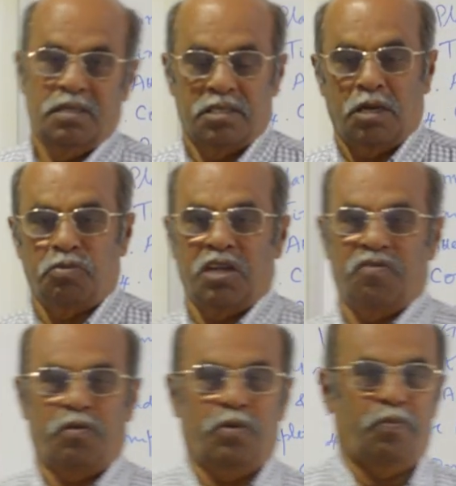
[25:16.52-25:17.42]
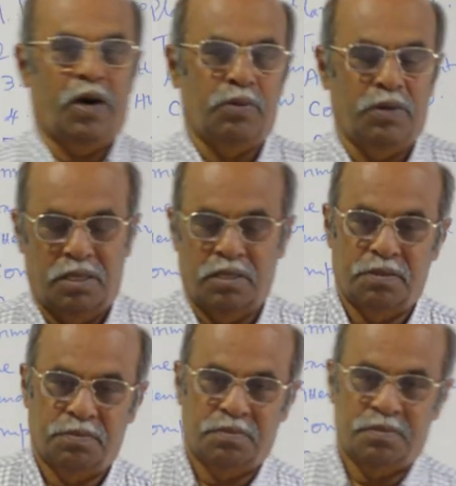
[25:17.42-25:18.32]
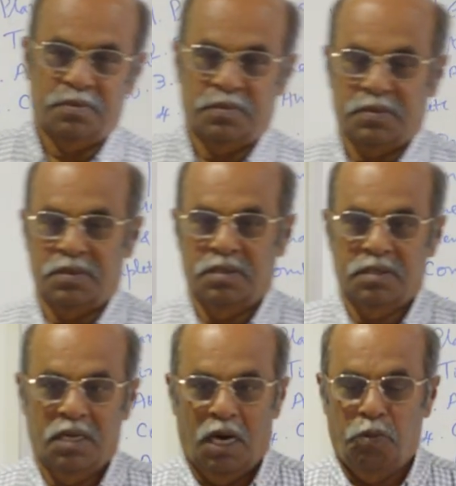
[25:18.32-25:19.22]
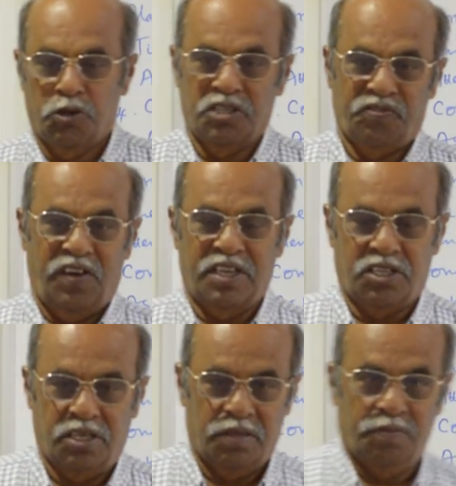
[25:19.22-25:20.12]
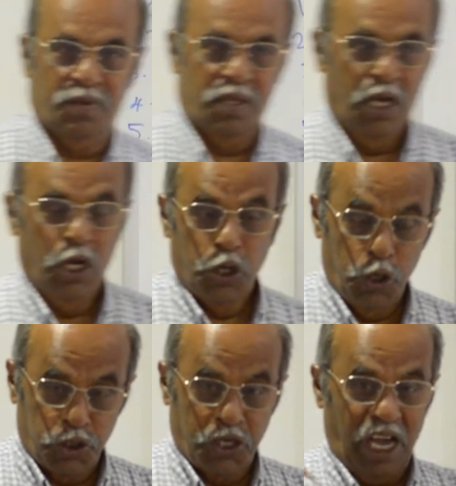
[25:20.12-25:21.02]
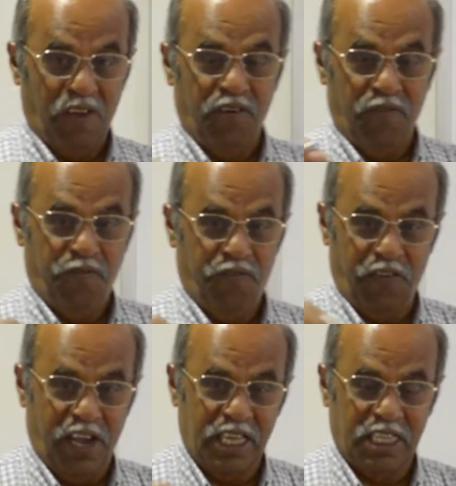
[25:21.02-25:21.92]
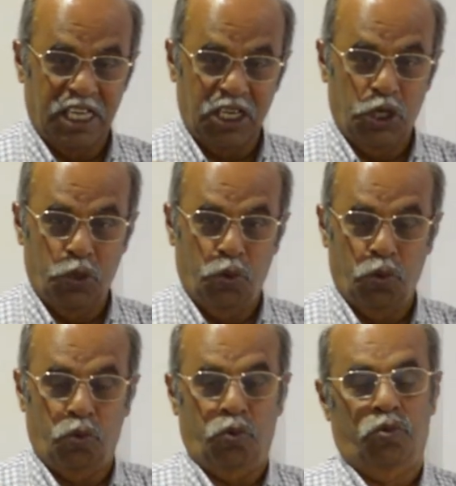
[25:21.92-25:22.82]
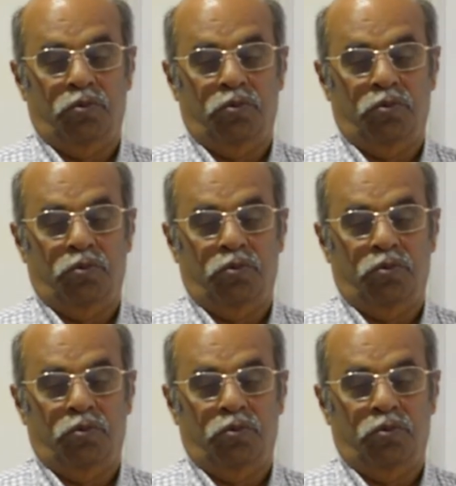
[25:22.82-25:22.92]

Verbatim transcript: something from a Bible about this faith. You should have a faith in you.